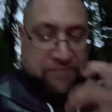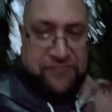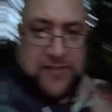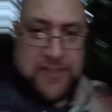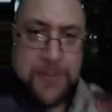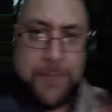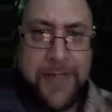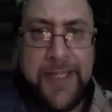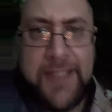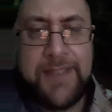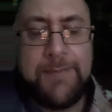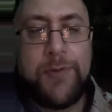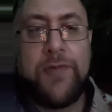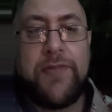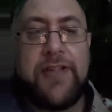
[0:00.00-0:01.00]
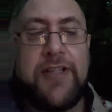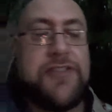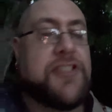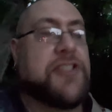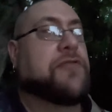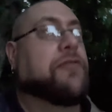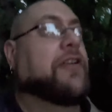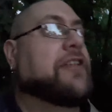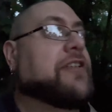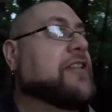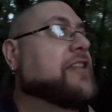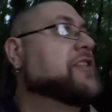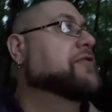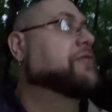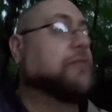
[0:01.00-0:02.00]
the beginning of the movie is this friend
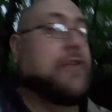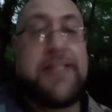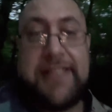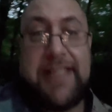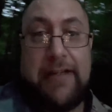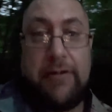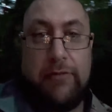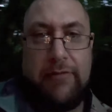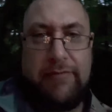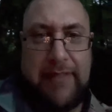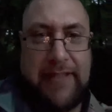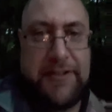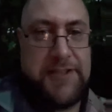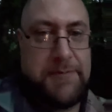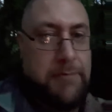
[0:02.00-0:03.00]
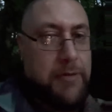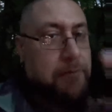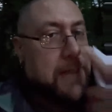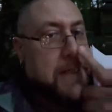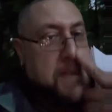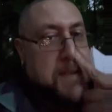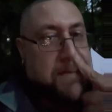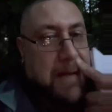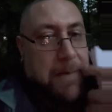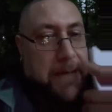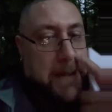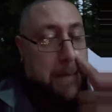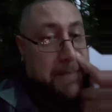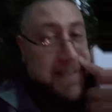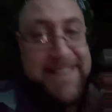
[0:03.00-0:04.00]
is freaked out that this blue light is
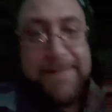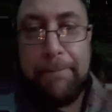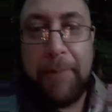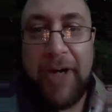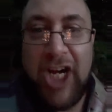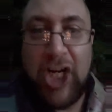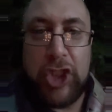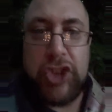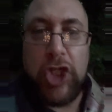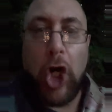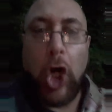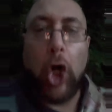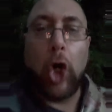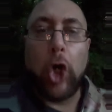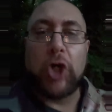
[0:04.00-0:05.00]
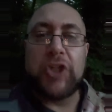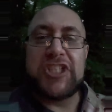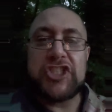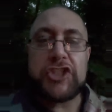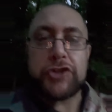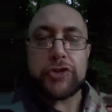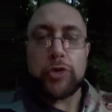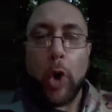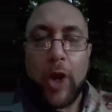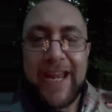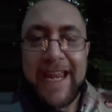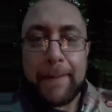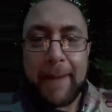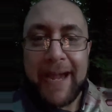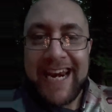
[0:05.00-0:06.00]
following him. These bugs are
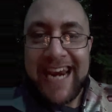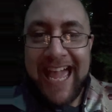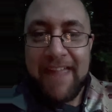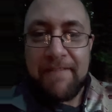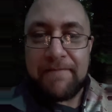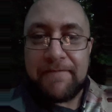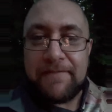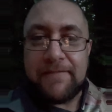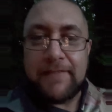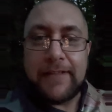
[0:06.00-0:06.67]
destroying my life.